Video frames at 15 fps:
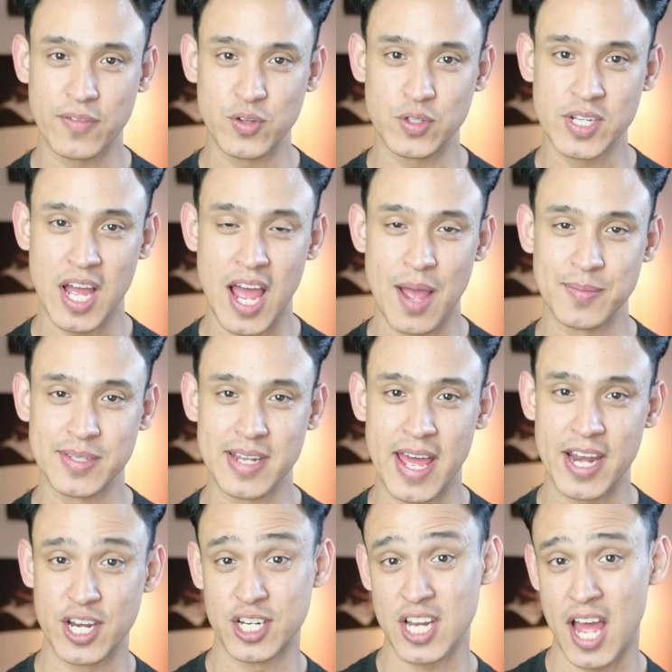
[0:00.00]
a few times, and
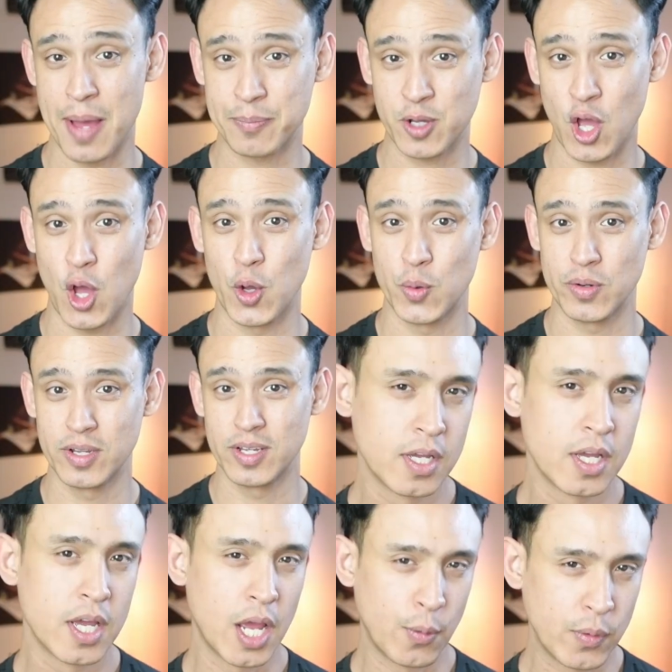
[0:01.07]
added a top coat.
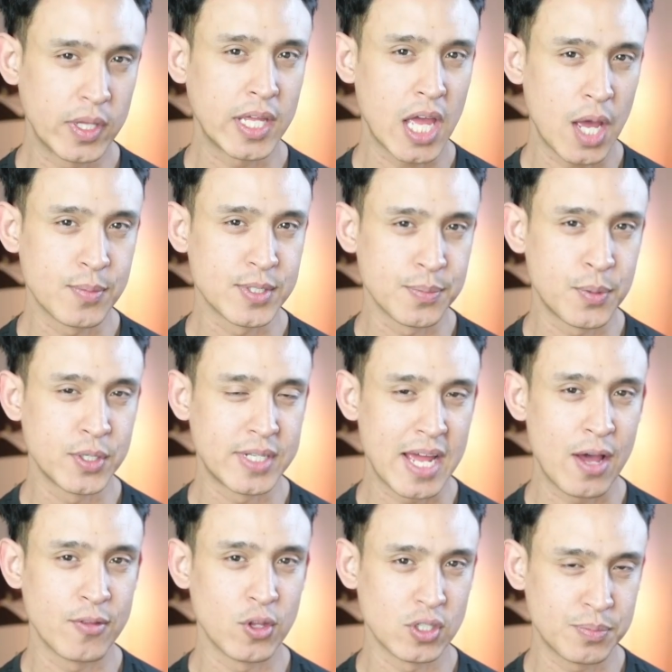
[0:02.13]
It really helps to put
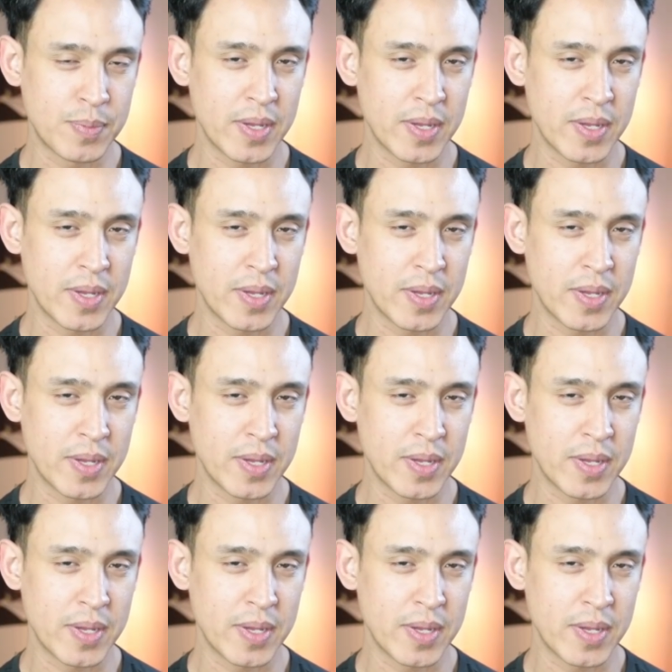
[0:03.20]
down those